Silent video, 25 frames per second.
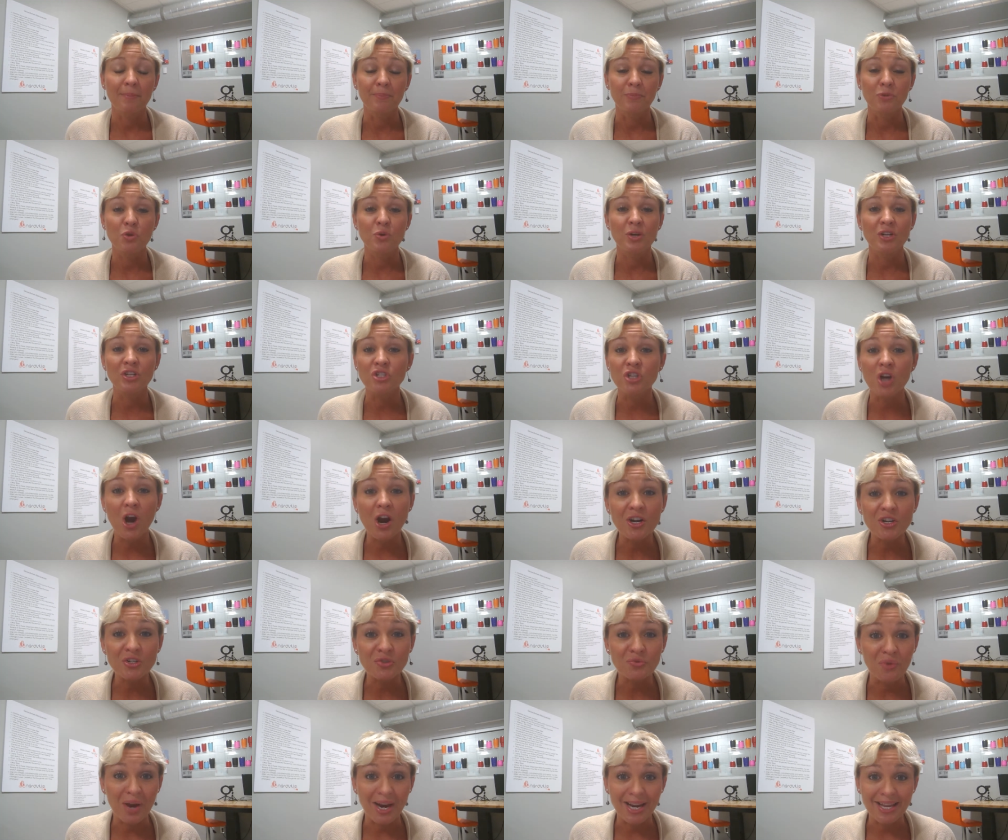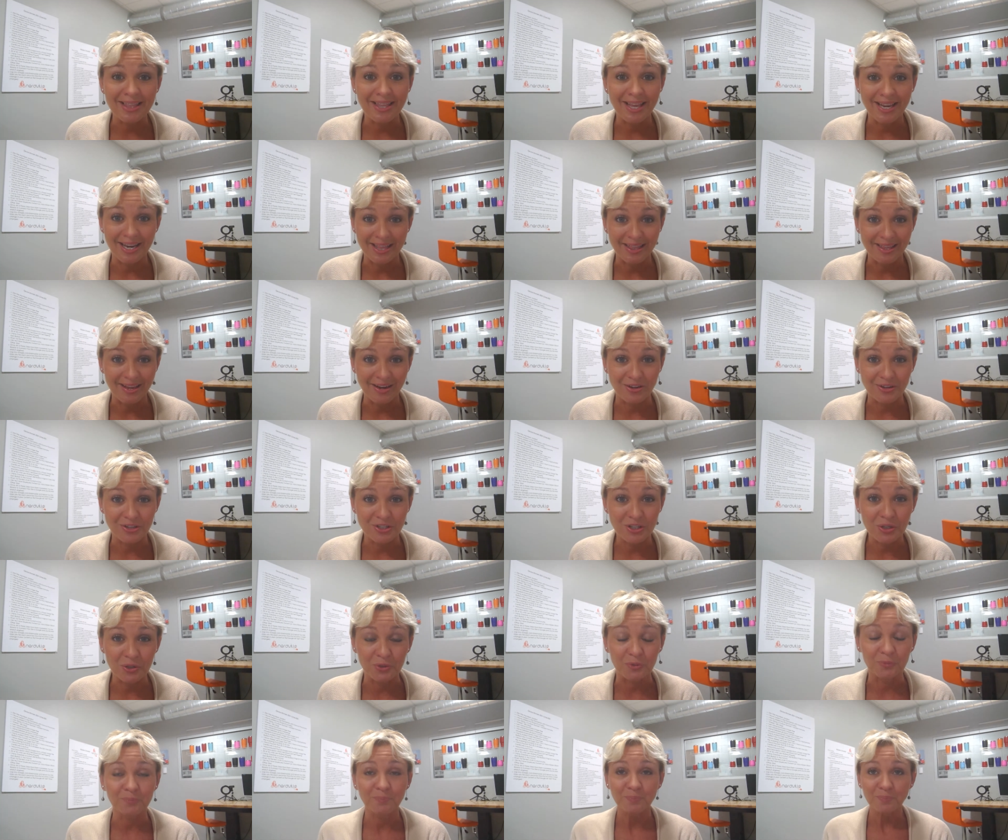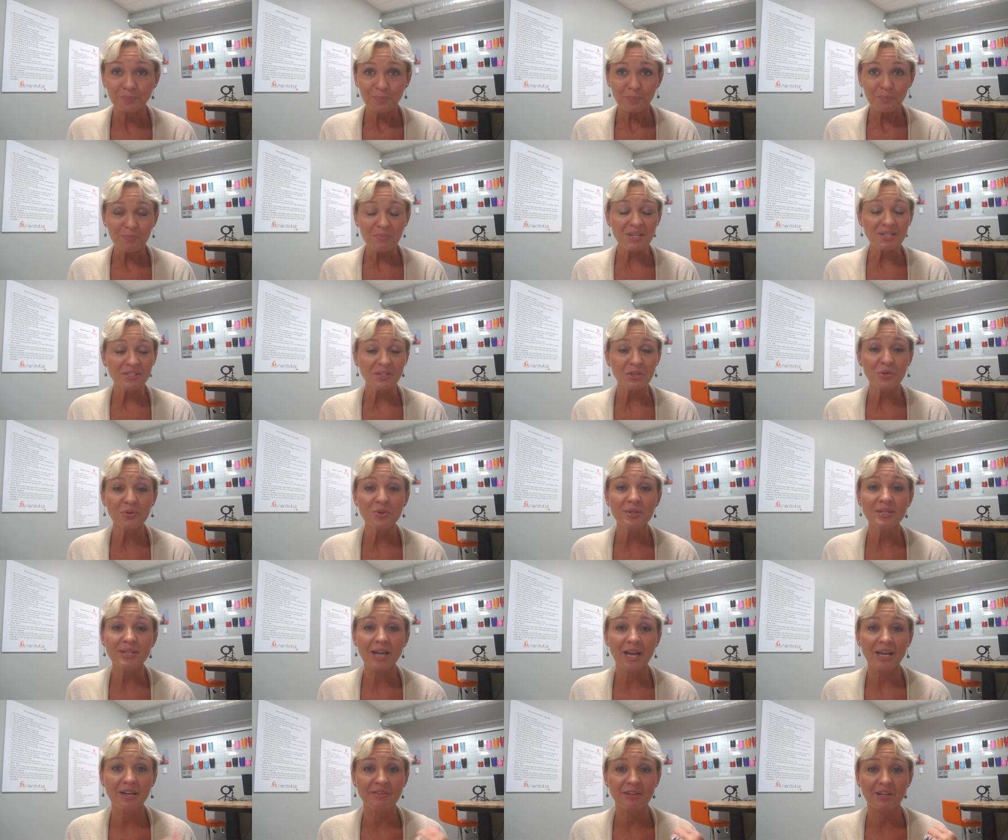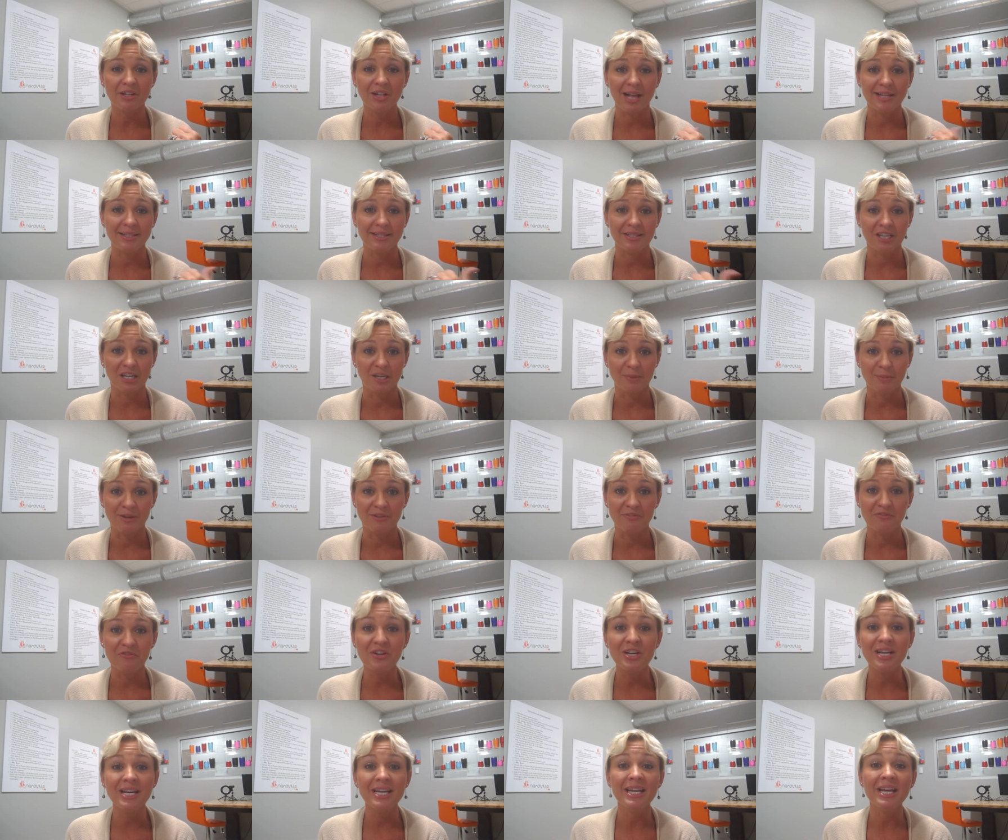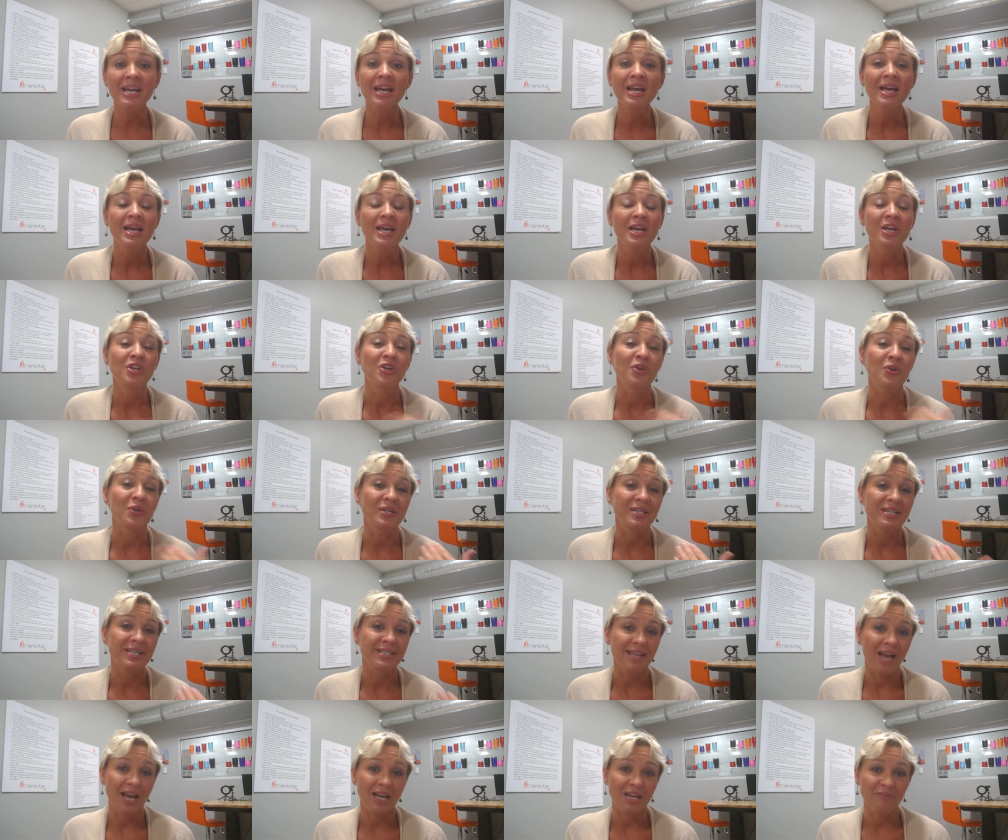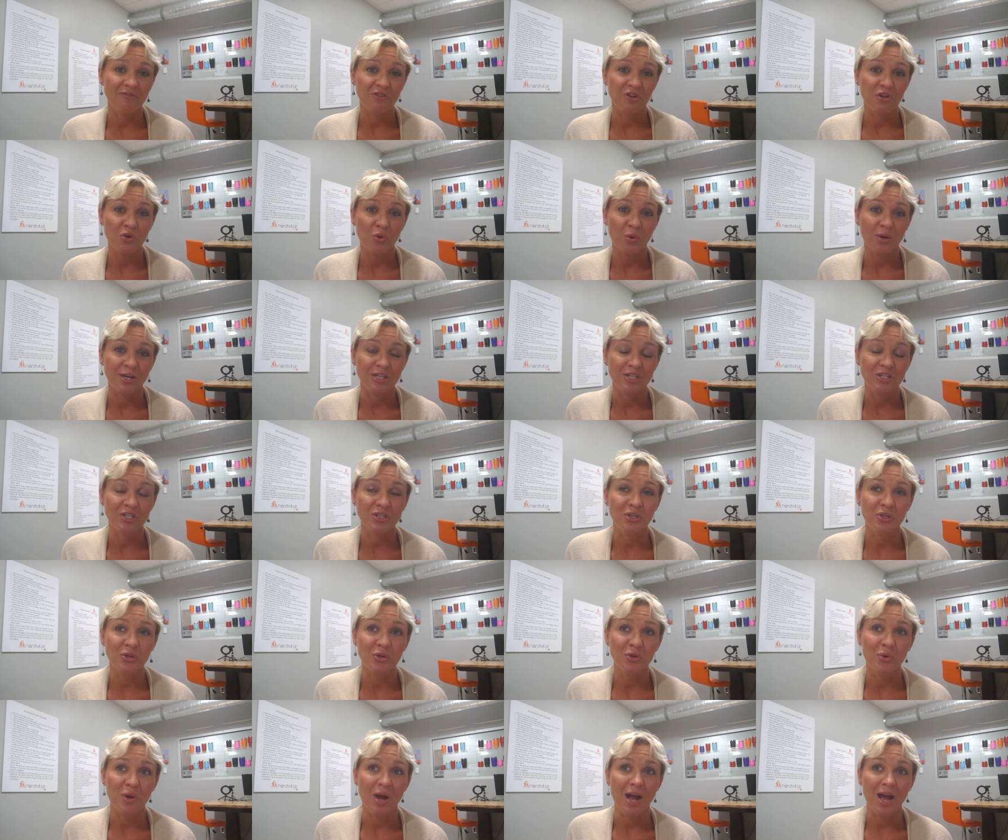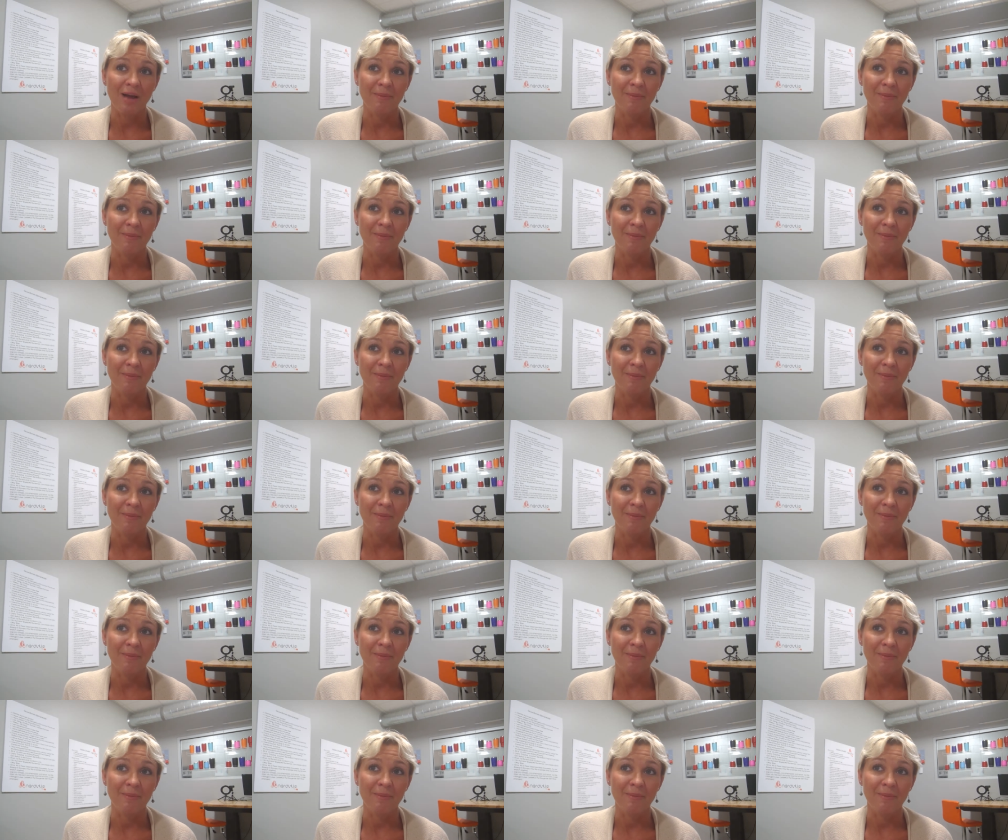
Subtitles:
You can charge right then and there too. So you decide if the class is going to be free. You can decide if you're going to,